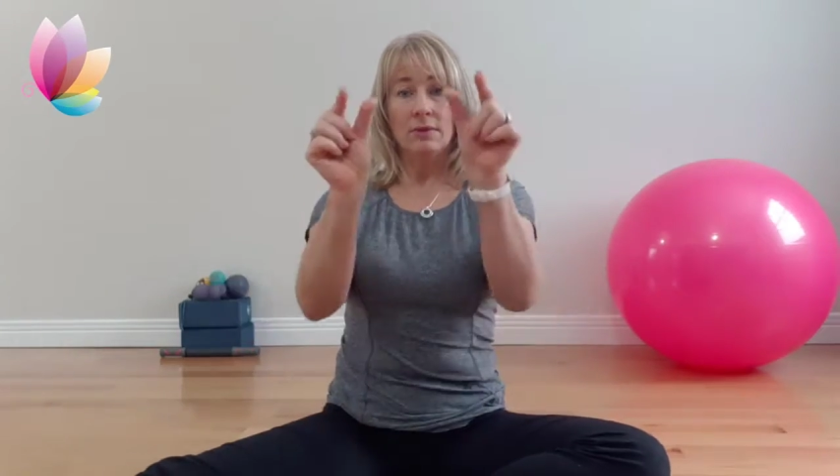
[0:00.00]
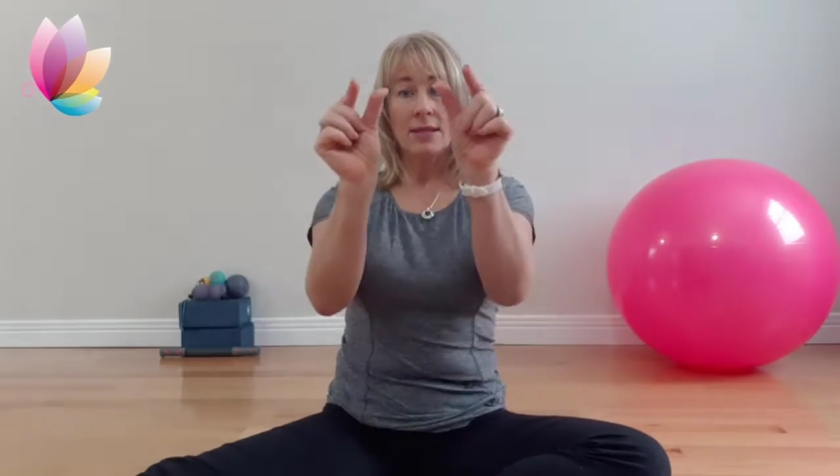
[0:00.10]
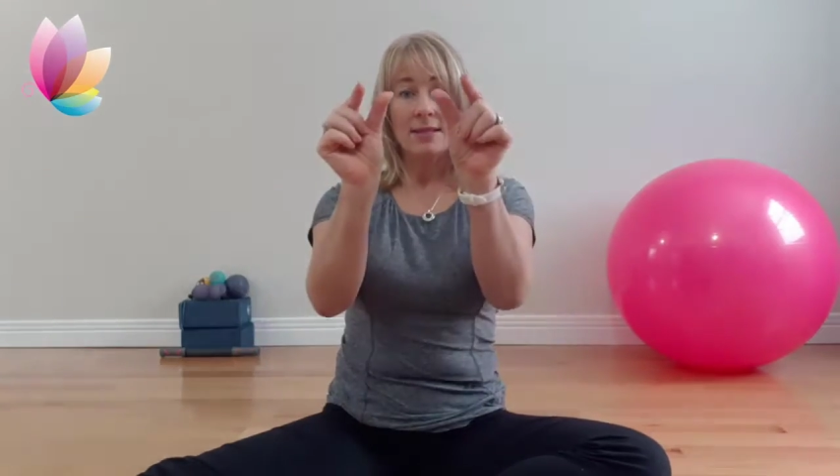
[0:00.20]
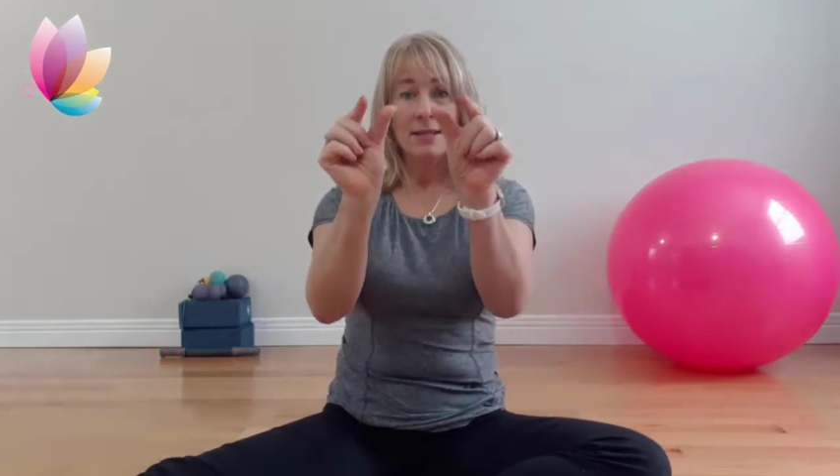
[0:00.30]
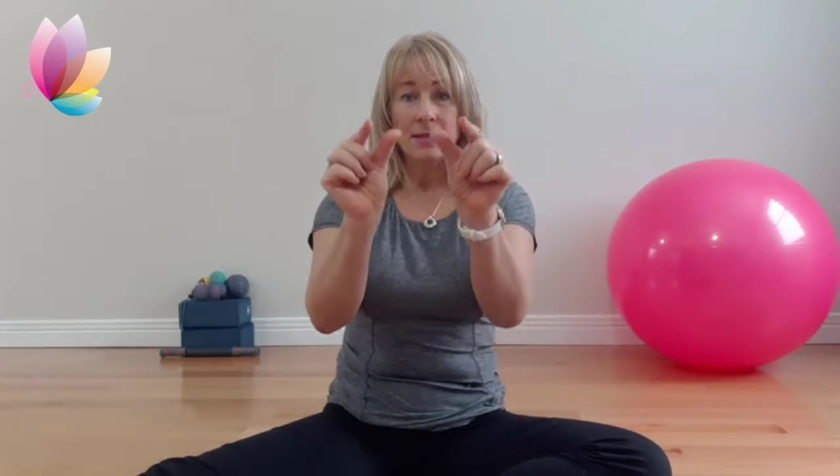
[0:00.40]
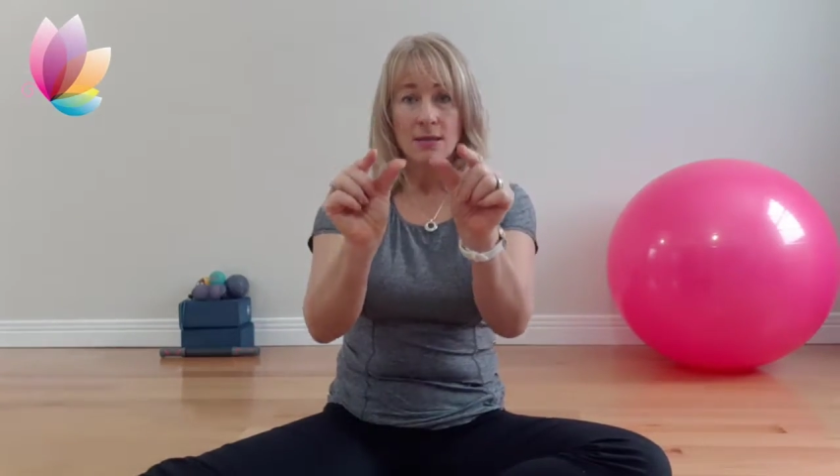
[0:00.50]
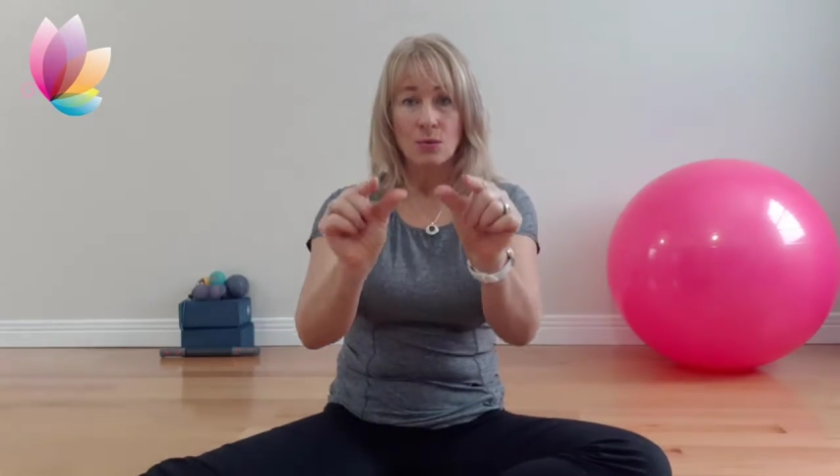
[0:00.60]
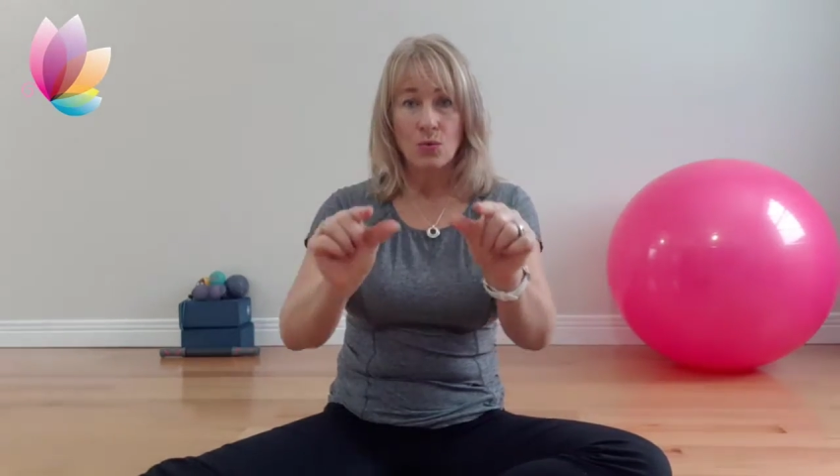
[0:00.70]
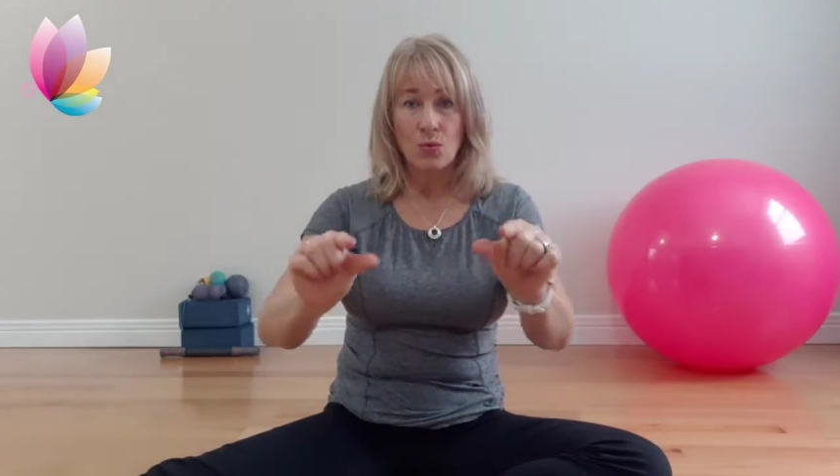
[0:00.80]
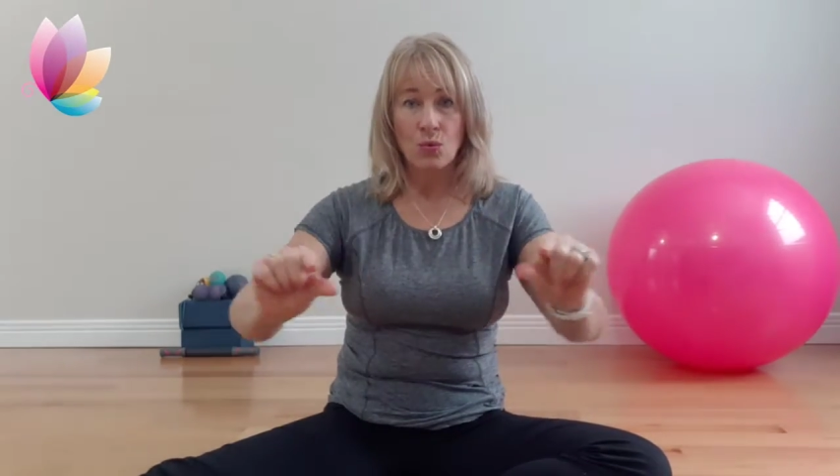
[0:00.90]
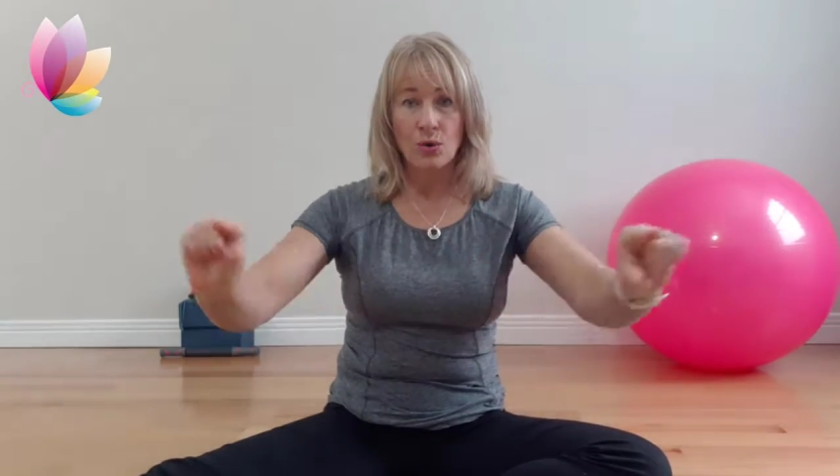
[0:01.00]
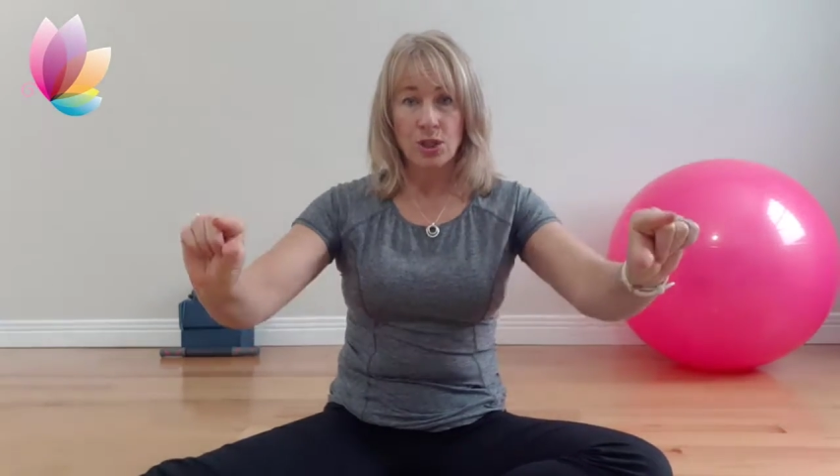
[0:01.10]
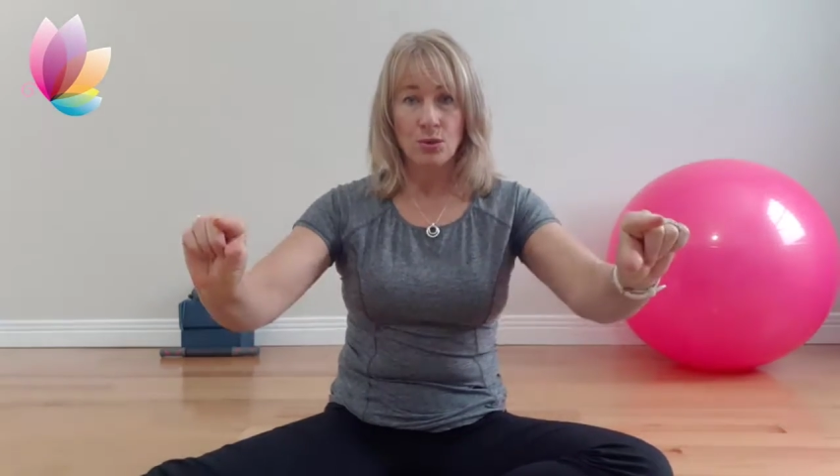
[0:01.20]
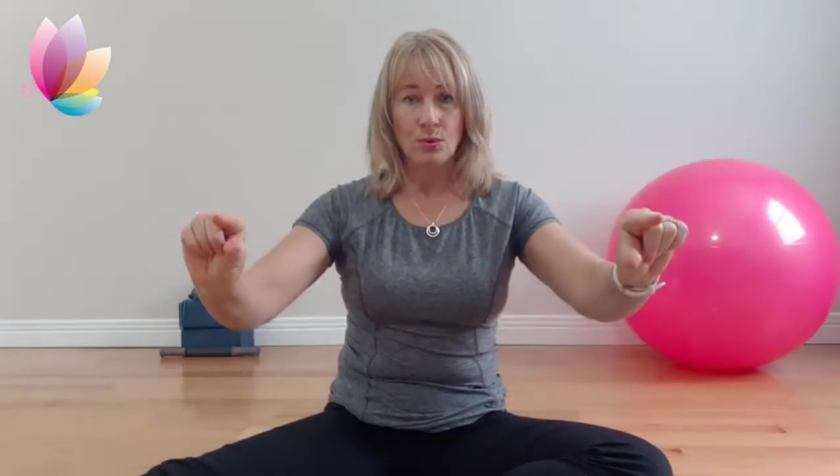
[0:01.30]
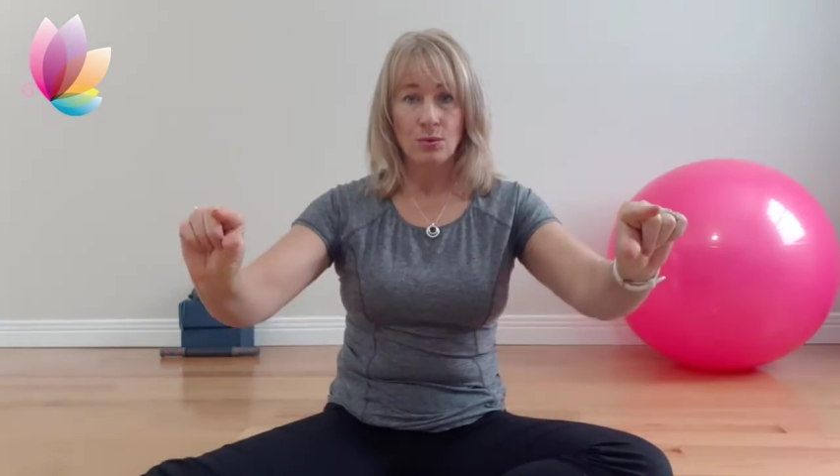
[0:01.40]
Does this and
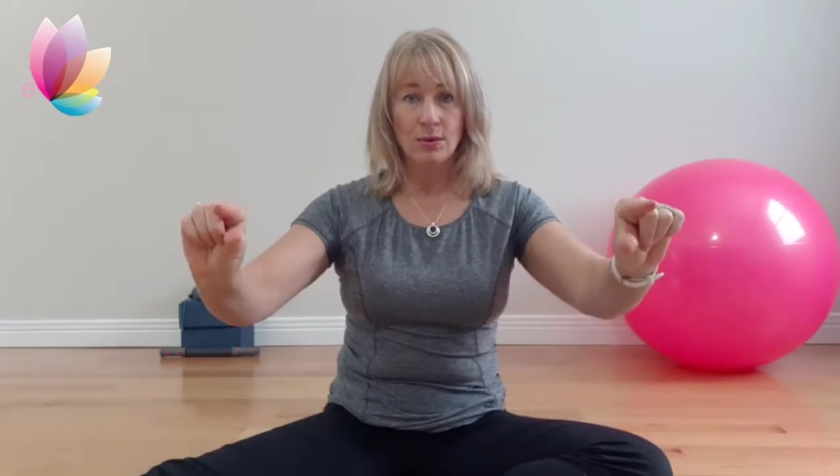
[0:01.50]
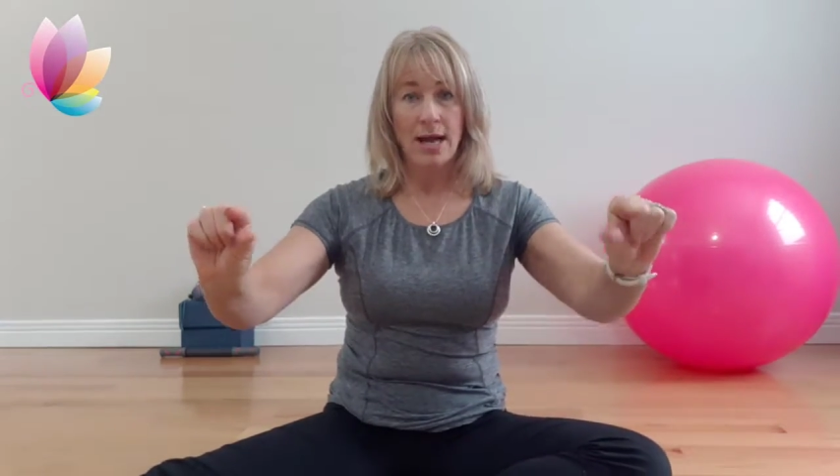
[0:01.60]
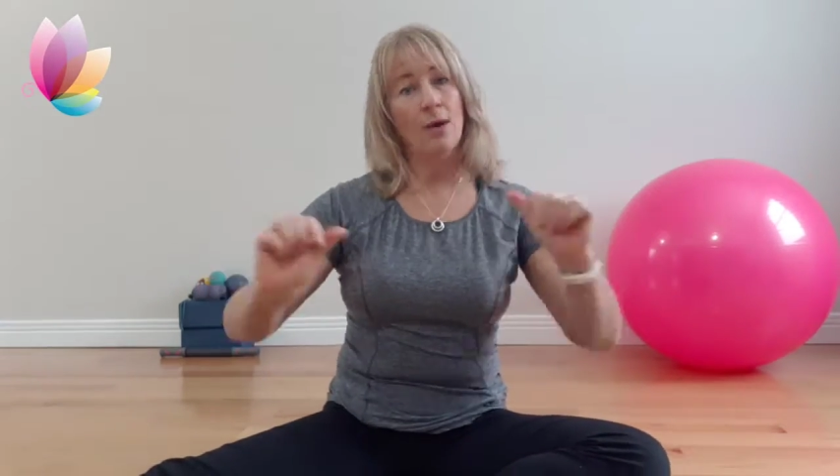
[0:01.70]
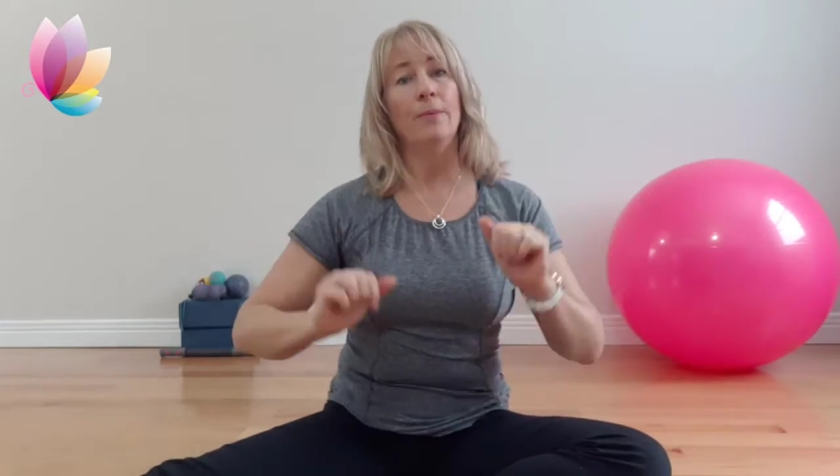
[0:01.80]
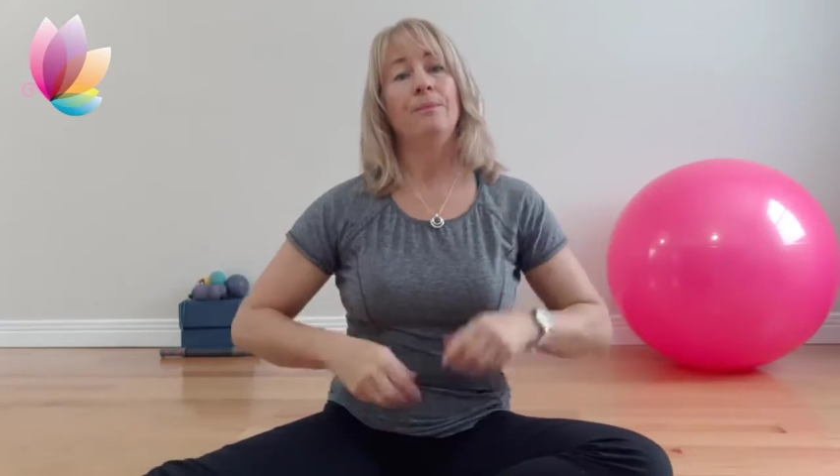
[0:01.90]
whoosh, out.